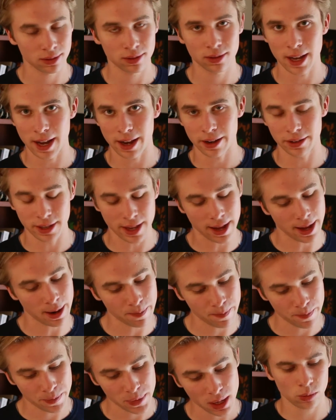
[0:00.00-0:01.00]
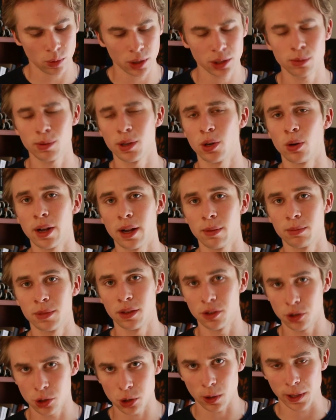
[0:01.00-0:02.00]
How's that? Once we all come to
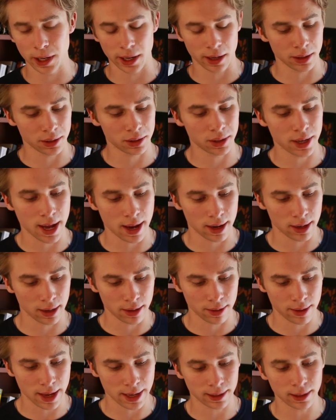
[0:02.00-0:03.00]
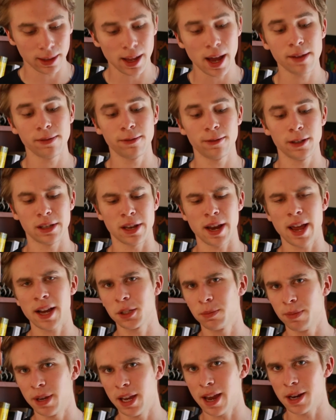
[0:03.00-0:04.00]
the jolly understanding that life is an
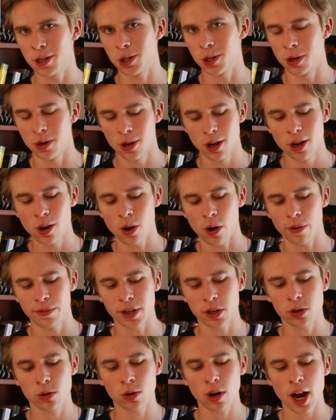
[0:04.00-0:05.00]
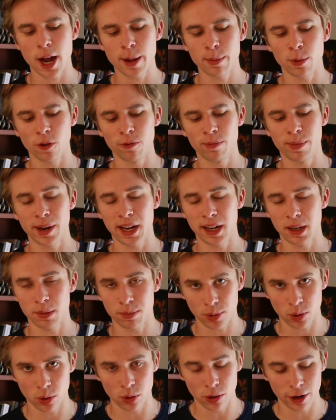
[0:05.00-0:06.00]
expiation of the crime of being
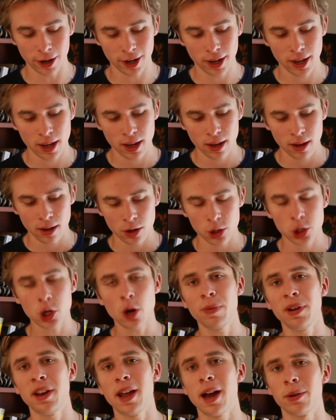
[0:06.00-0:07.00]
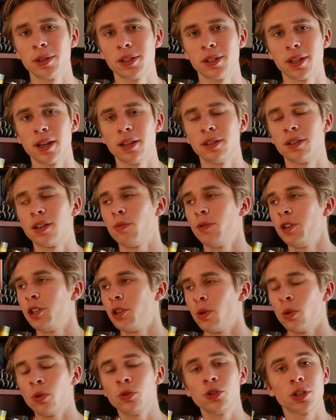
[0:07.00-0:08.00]
born, Schopenhauer says that we
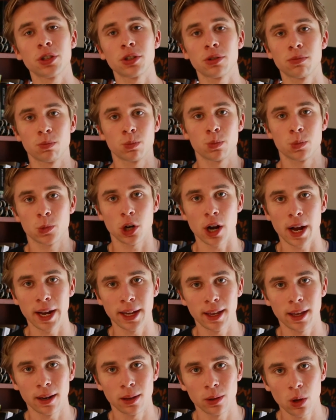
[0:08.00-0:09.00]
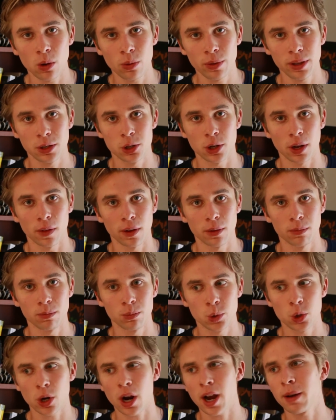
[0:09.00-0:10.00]
should all just try and get along with each other.
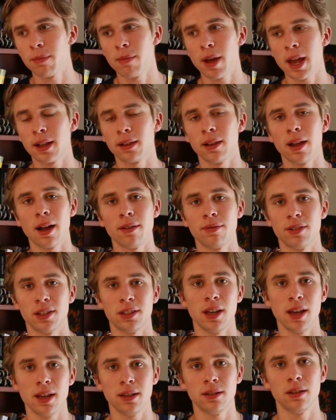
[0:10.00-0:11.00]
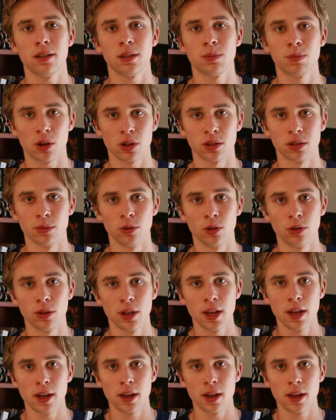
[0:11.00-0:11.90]
Try and make life as easy as possible.